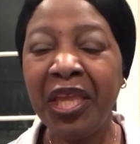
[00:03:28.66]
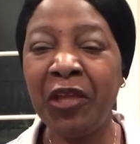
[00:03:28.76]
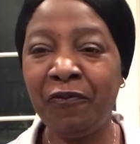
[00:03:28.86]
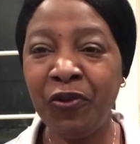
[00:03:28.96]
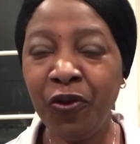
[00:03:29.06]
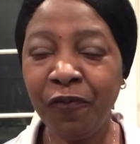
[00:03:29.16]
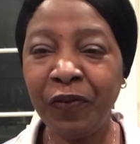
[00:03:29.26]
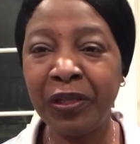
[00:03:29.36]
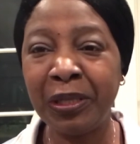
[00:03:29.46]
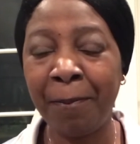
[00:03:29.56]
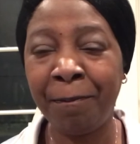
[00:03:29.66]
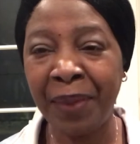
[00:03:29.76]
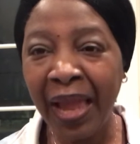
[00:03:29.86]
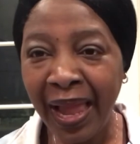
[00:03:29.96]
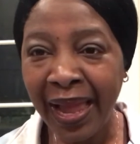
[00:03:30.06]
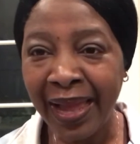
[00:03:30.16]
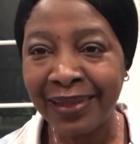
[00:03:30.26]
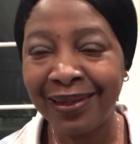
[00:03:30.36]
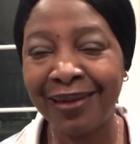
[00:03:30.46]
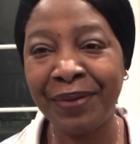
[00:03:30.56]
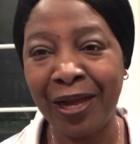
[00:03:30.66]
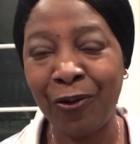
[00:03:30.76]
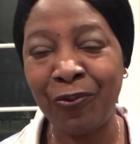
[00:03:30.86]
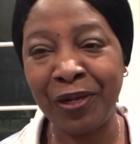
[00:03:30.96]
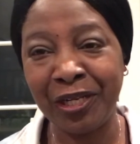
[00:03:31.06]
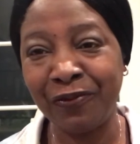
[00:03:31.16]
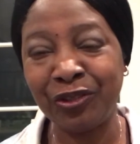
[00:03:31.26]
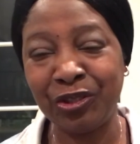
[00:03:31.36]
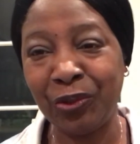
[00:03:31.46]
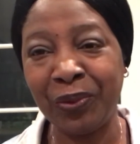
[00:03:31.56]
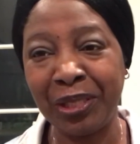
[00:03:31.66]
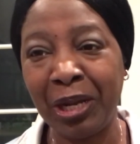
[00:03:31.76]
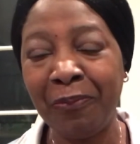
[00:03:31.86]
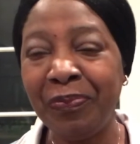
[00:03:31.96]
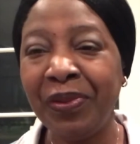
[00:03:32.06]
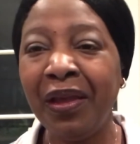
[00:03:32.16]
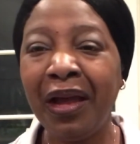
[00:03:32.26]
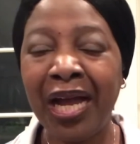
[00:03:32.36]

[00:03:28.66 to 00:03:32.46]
If you're feeling bad about whatever's showing up,